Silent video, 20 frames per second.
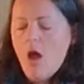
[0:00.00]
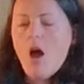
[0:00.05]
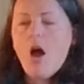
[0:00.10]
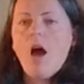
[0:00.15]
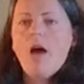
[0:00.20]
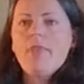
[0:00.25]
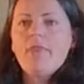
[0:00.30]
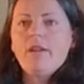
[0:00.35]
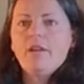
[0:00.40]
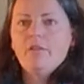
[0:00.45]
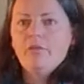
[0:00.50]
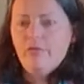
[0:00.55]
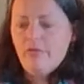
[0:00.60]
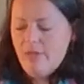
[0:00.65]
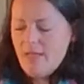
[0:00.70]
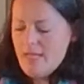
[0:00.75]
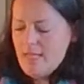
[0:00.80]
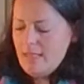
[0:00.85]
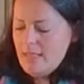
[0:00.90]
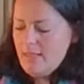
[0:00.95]
On their
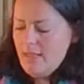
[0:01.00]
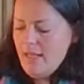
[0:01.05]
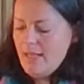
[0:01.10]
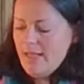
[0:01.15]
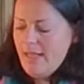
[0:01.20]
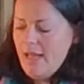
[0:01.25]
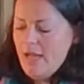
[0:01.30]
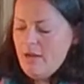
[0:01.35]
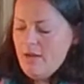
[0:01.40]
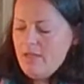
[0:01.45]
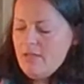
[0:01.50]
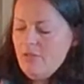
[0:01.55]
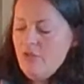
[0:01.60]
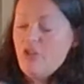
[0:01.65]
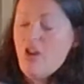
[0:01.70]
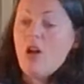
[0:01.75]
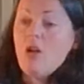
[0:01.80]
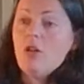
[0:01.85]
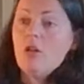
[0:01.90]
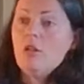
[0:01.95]
feet, they carried
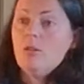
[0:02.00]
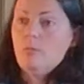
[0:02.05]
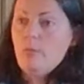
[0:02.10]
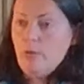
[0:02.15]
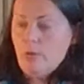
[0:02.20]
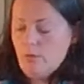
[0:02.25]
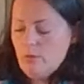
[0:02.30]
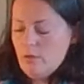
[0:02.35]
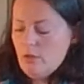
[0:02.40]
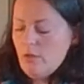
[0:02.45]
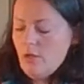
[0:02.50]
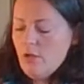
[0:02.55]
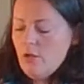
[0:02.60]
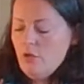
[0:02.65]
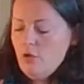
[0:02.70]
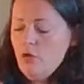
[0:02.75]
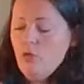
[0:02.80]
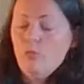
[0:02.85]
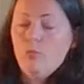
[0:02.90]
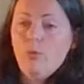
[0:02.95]
jungle boots,
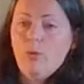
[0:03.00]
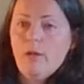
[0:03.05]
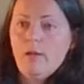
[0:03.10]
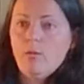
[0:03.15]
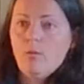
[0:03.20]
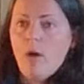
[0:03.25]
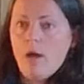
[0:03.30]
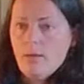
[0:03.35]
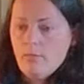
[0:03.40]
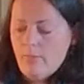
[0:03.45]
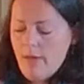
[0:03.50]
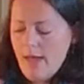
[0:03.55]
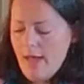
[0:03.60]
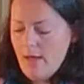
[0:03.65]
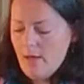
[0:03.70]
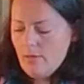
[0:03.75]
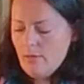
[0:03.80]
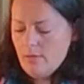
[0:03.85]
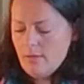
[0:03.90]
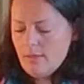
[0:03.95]
2.1
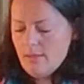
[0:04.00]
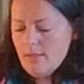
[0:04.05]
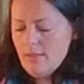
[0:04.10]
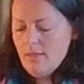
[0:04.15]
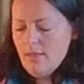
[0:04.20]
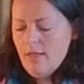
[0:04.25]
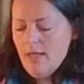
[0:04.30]
pounds,